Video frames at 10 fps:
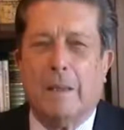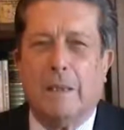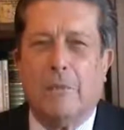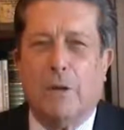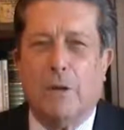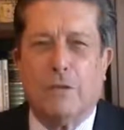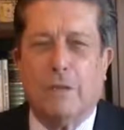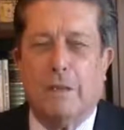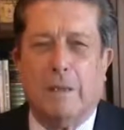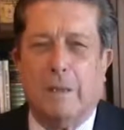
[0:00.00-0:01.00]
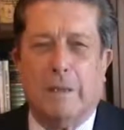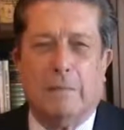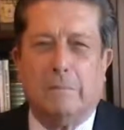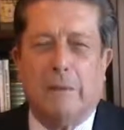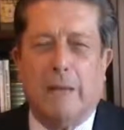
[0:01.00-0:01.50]
It was
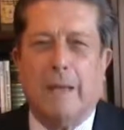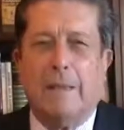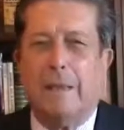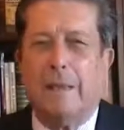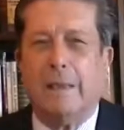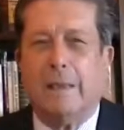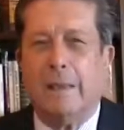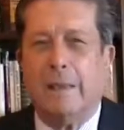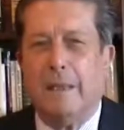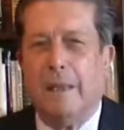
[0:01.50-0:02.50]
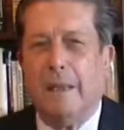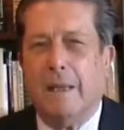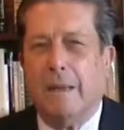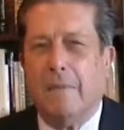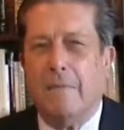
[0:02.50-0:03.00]
under the
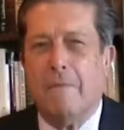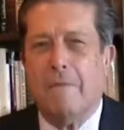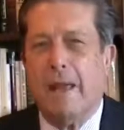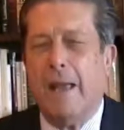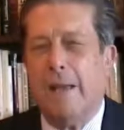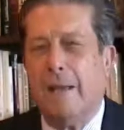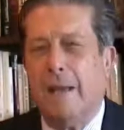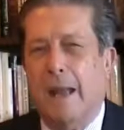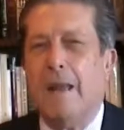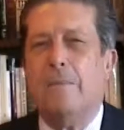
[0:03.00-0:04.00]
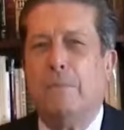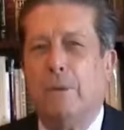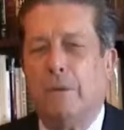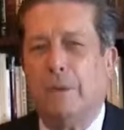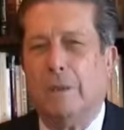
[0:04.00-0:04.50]
very
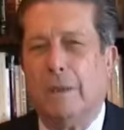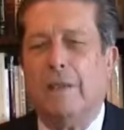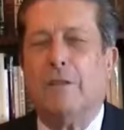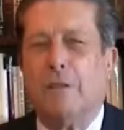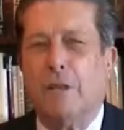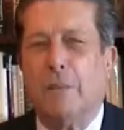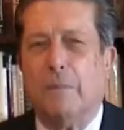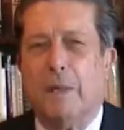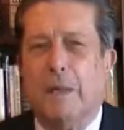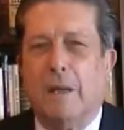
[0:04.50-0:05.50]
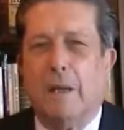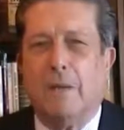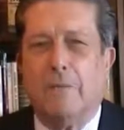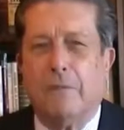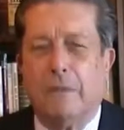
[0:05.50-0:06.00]
able leadership
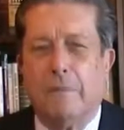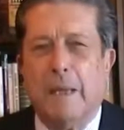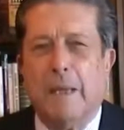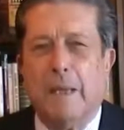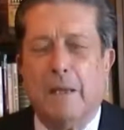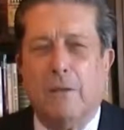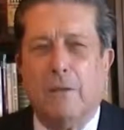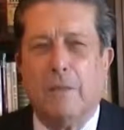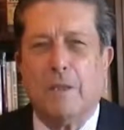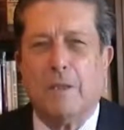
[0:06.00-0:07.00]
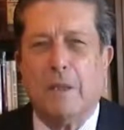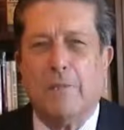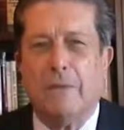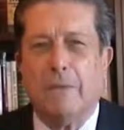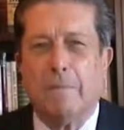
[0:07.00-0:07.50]
of Mikhail Gorbachev.
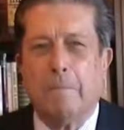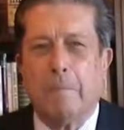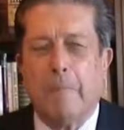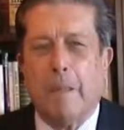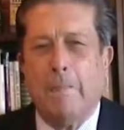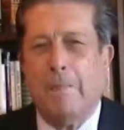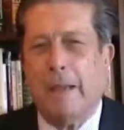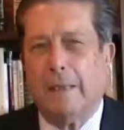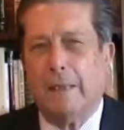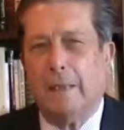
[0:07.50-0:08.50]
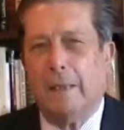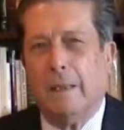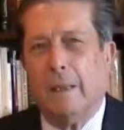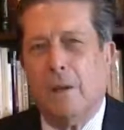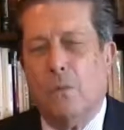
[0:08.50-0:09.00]
But
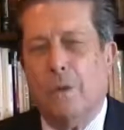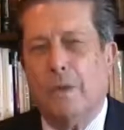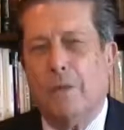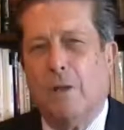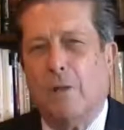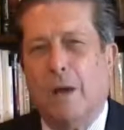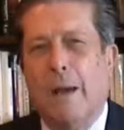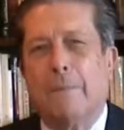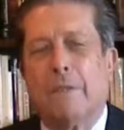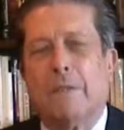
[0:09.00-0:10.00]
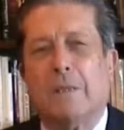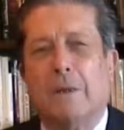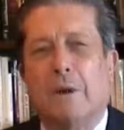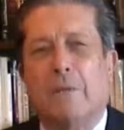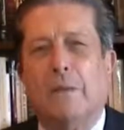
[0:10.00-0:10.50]
with the collapse
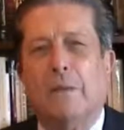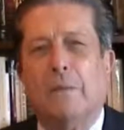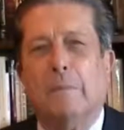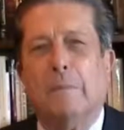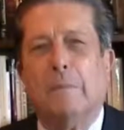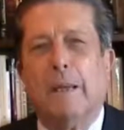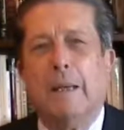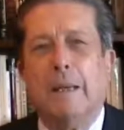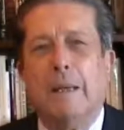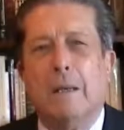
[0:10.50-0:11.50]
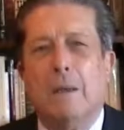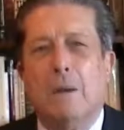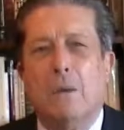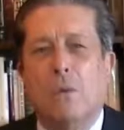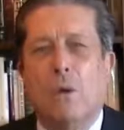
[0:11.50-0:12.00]
of the Berlin
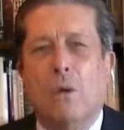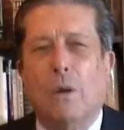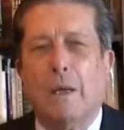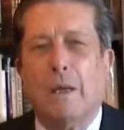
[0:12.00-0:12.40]
Wall,